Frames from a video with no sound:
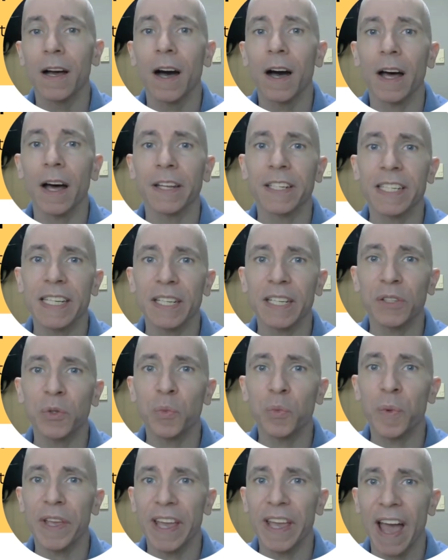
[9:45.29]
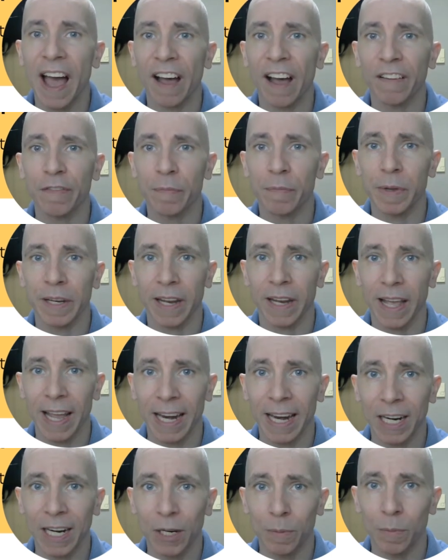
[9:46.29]
until we have been
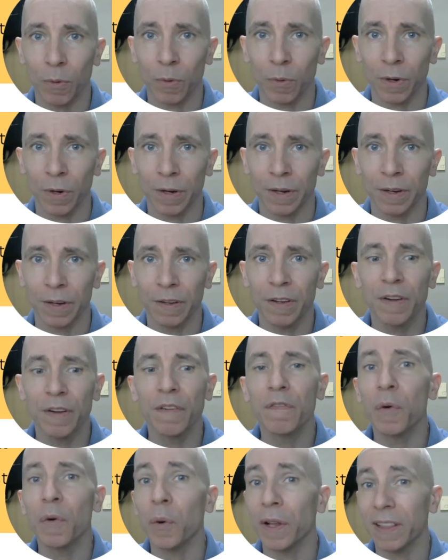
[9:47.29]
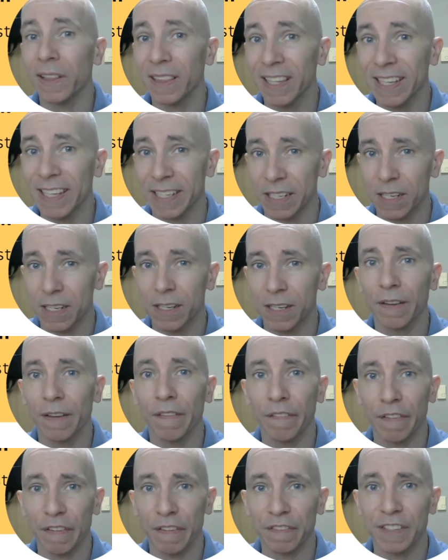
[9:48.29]
airborne for at least
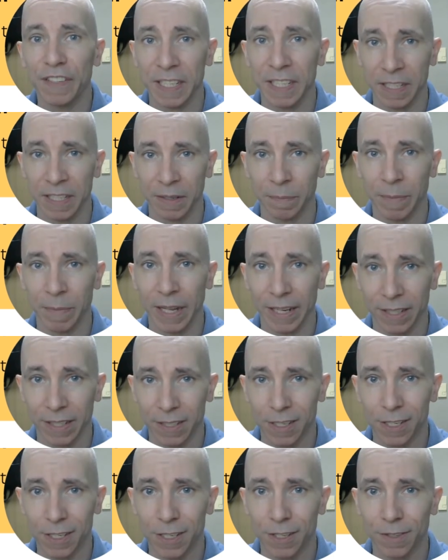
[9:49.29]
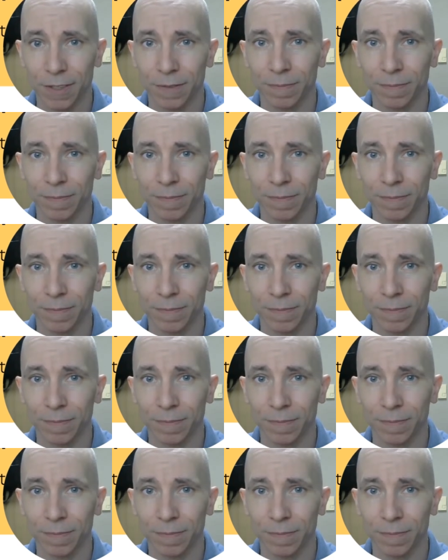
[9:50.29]
15 minutes.